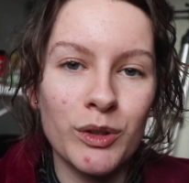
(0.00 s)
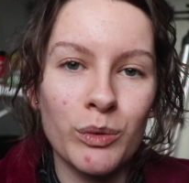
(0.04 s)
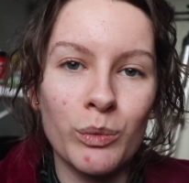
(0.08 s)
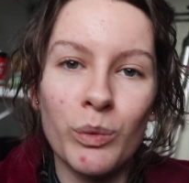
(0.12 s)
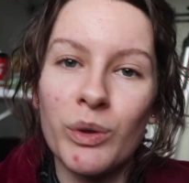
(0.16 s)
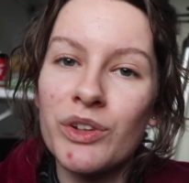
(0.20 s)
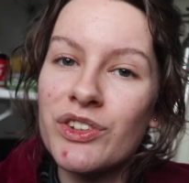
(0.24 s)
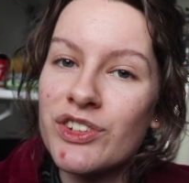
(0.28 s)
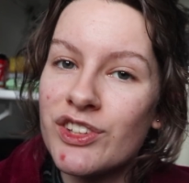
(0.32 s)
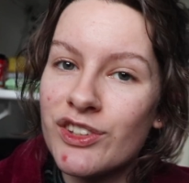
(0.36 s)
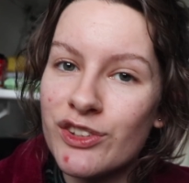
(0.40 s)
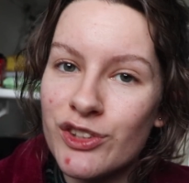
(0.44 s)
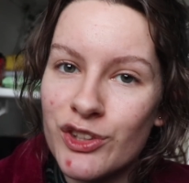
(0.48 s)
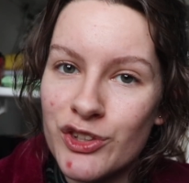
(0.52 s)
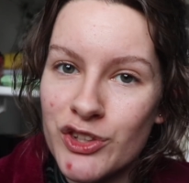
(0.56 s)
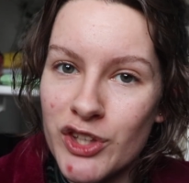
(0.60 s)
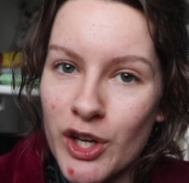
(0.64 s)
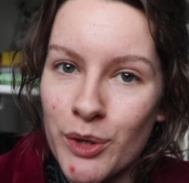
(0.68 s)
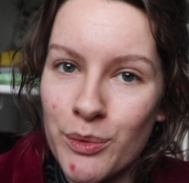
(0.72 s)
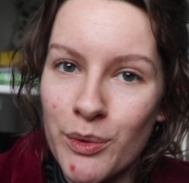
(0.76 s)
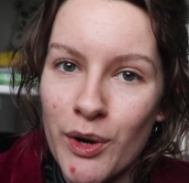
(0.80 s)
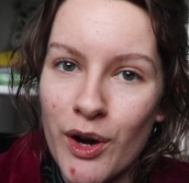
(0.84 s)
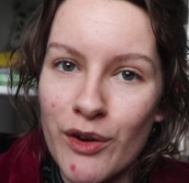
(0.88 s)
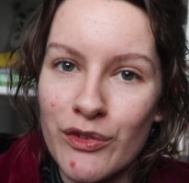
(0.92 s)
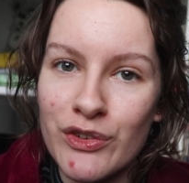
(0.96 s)
Wanting to
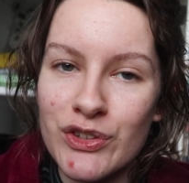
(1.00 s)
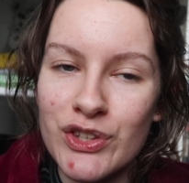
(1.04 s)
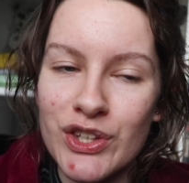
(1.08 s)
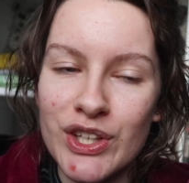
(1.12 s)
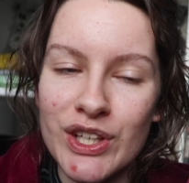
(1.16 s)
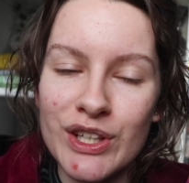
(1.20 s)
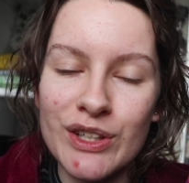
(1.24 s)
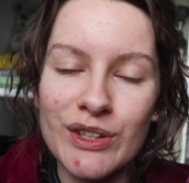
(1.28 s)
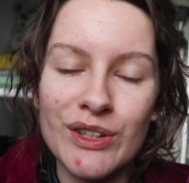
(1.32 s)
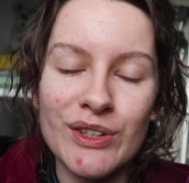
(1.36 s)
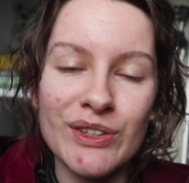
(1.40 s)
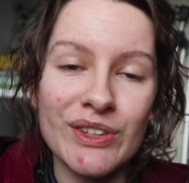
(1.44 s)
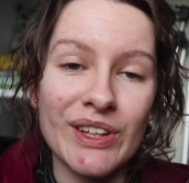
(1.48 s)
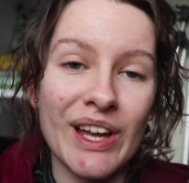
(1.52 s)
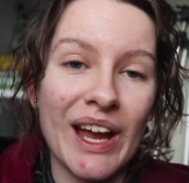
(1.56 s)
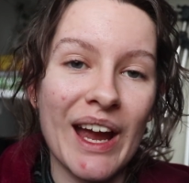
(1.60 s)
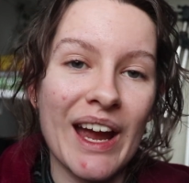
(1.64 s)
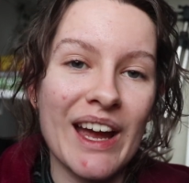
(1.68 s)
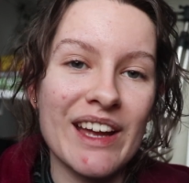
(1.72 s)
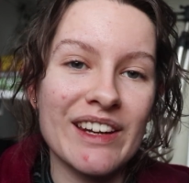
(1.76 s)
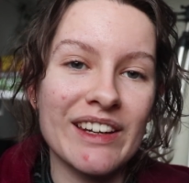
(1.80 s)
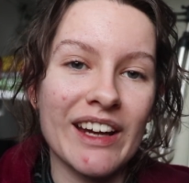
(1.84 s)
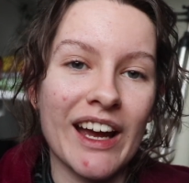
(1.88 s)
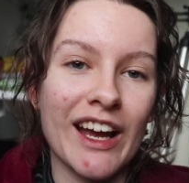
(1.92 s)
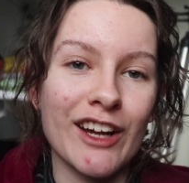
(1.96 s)
show off, she goes
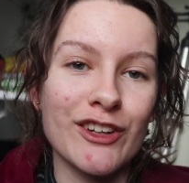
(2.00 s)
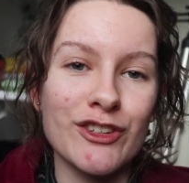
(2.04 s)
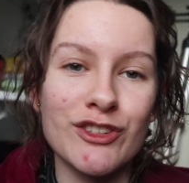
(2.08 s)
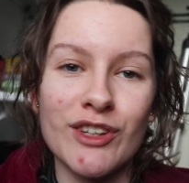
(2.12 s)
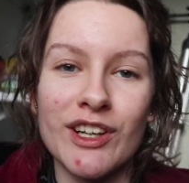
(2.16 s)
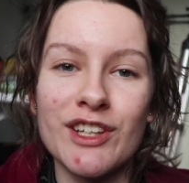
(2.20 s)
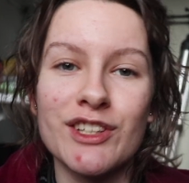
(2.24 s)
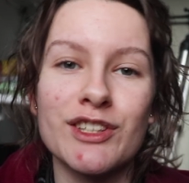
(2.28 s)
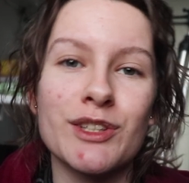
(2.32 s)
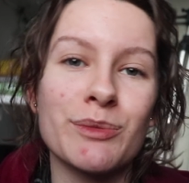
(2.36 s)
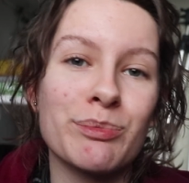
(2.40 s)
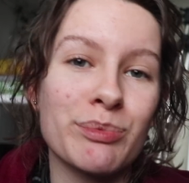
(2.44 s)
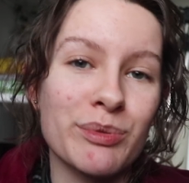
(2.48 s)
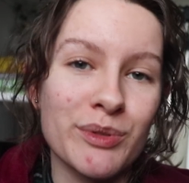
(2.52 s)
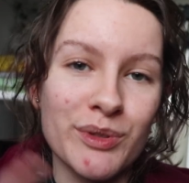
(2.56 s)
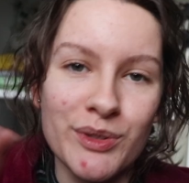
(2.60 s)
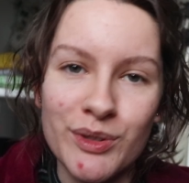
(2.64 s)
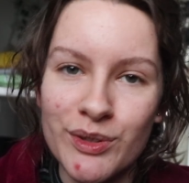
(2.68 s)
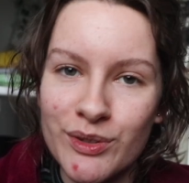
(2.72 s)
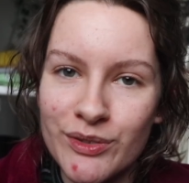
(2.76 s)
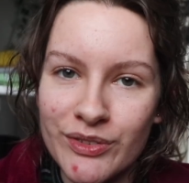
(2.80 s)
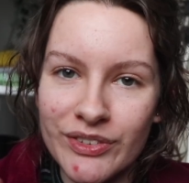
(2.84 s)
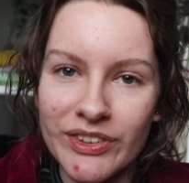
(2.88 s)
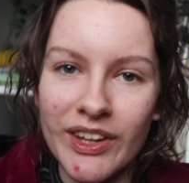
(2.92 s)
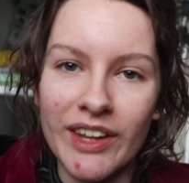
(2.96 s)
ahead and tries to
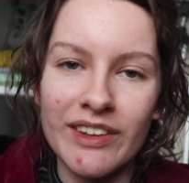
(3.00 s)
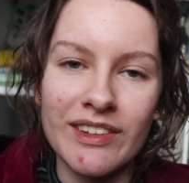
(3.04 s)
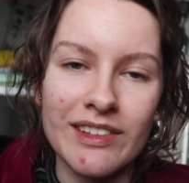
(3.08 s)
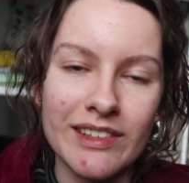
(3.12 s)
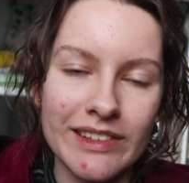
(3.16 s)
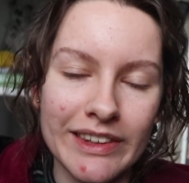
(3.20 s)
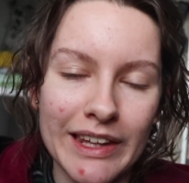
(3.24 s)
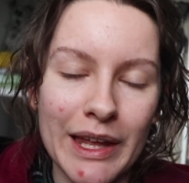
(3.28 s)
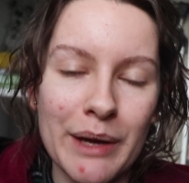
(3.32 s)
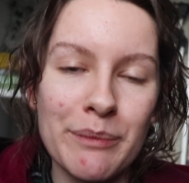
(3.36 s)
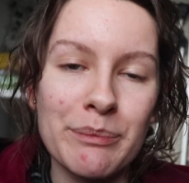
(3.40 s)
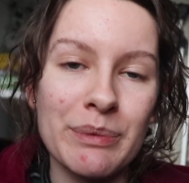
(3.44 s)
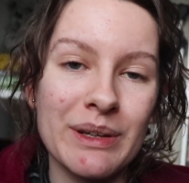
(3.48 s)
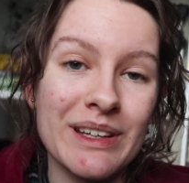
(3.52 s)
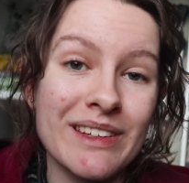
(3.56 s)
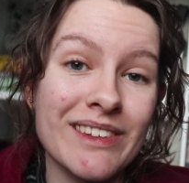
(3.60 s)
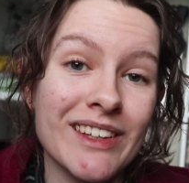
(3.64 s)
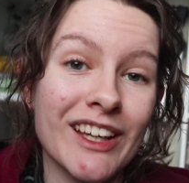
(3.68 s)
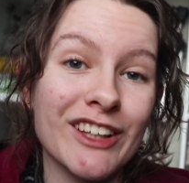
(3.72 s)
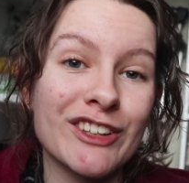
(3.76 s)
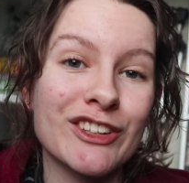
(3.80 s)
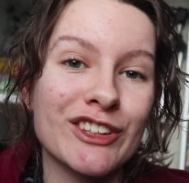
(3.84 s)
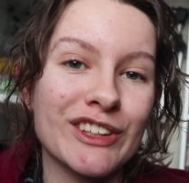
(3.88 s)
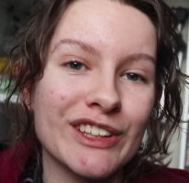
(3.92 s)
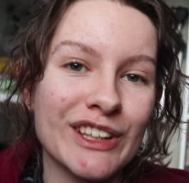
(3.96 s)
prove that this lamp is
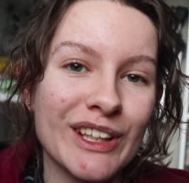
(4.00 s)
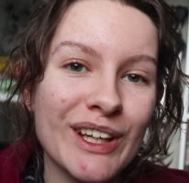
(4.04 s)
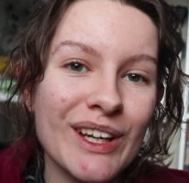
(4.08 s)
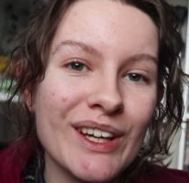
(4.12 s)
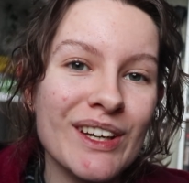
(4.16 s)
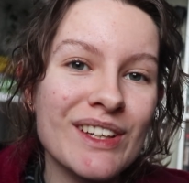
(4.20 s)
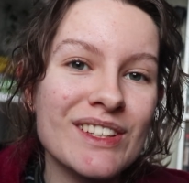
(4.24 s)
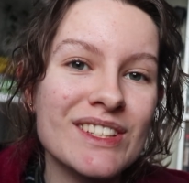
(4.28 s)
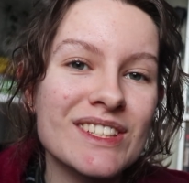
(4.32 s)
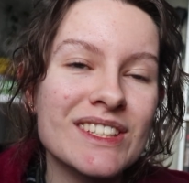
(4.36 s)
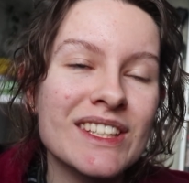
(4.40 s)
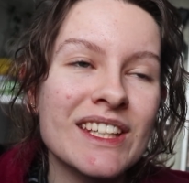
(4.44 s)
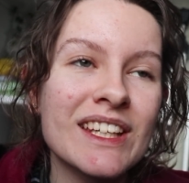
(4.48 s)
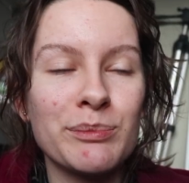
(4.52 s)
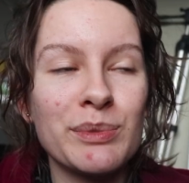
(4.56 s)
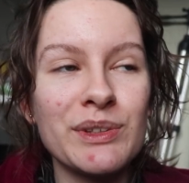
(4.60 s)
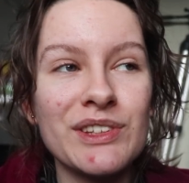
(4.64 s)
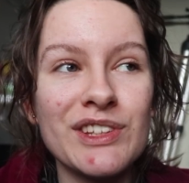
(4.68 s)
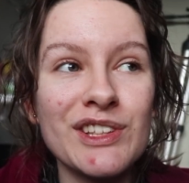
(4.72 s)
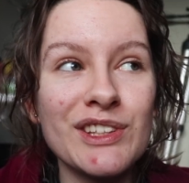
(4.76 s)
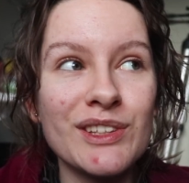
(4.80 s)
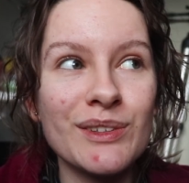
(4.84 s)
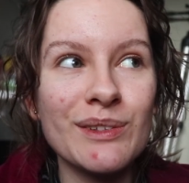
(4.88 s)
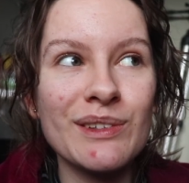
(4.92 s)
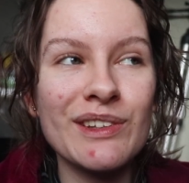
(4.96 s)
actually cursed, but
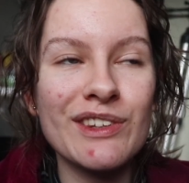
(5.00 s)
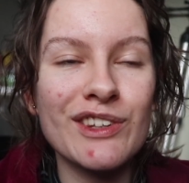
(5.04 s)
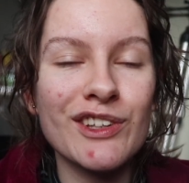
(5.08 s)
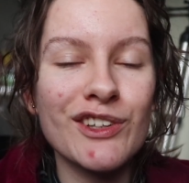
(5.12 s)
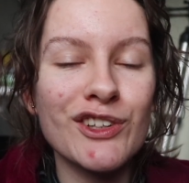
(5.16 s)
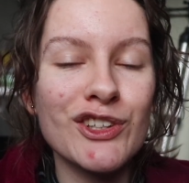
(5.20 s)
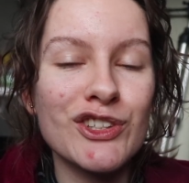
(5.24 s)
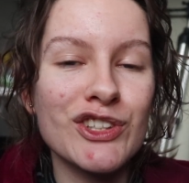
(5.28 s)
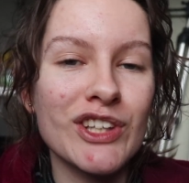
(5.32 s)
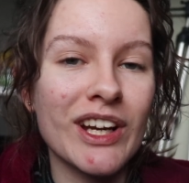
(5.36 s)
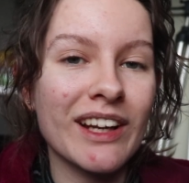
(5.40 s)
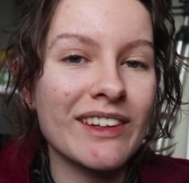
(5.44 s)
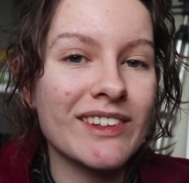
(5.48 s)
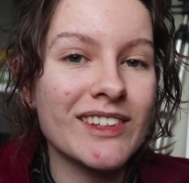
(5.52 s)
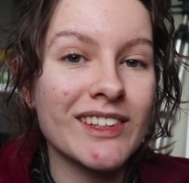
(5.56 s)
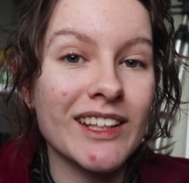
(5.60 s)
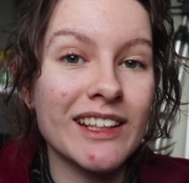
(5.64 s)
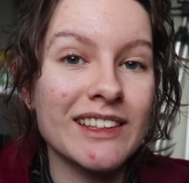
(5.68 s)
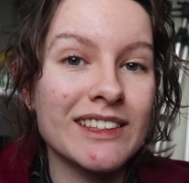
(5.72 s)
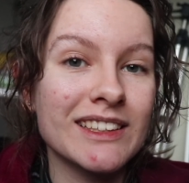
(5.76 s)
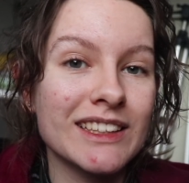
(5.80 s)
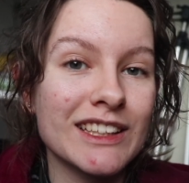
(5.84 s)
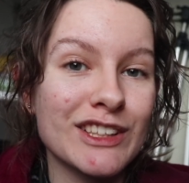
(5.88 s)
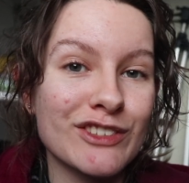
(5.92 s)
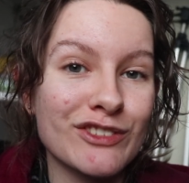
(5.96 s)
in doing so she
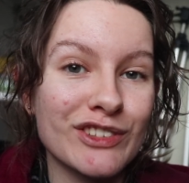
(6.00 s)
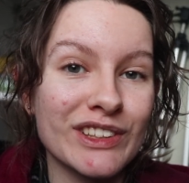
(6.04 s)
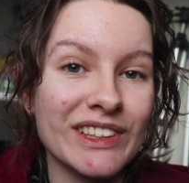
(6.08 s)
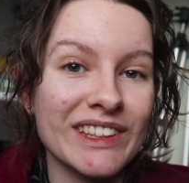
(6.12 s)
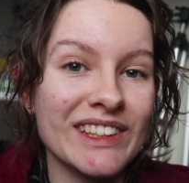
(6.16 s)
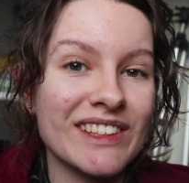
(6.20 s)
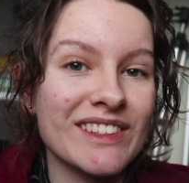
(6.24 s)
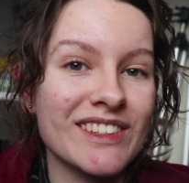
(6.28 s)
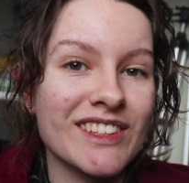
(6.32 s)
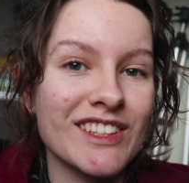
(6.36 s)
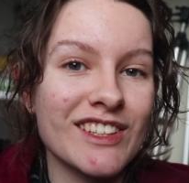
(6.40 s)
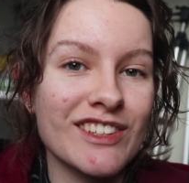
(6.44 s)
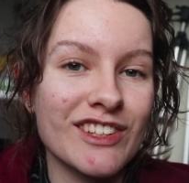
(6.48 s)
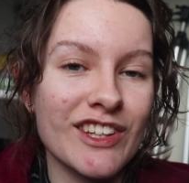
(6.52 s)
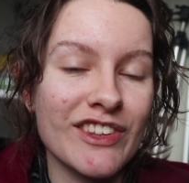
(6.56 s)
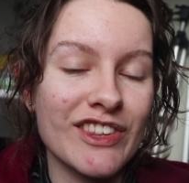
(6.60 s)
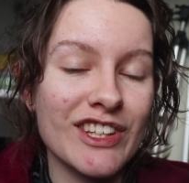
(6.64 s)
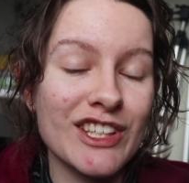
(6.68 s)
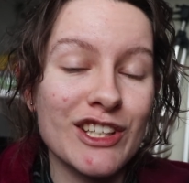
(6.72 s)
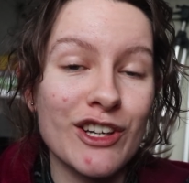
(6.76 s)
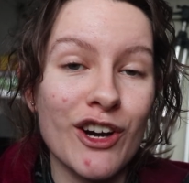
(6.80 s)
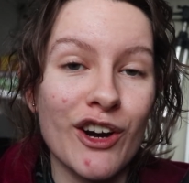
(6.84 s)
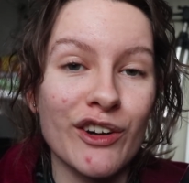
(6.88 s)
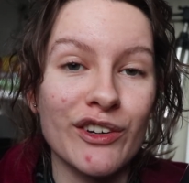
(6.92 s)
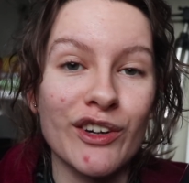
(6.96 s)
accidentally releases the
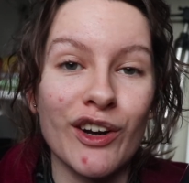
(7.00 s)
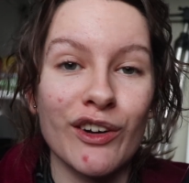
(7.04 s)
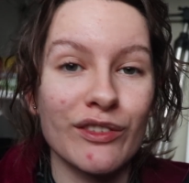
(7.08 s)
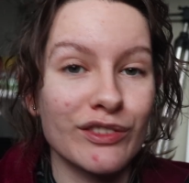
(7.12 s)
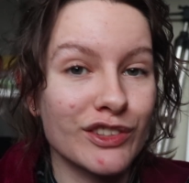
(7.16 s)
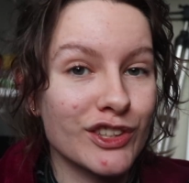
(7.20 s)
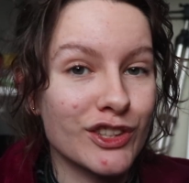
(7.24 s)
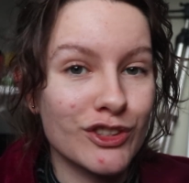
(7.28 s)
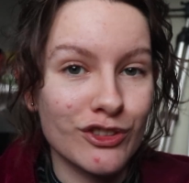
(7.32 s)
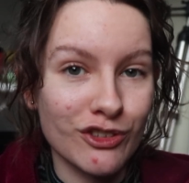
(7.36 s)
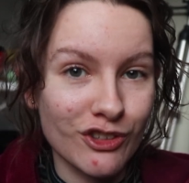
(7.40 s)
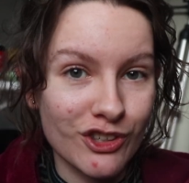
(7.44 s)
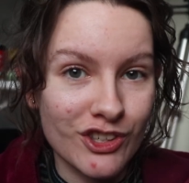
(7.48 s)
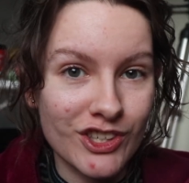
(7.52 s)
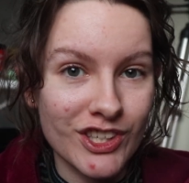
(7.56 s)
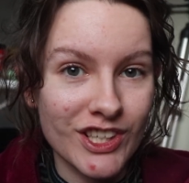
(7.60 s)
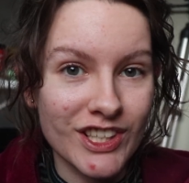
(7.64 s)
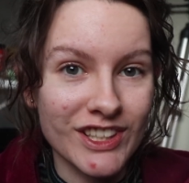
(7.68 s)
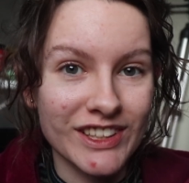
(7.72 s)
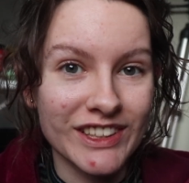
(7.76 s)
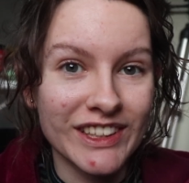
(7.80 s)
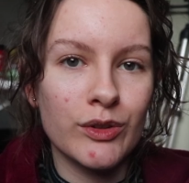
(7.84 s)
god of destruction.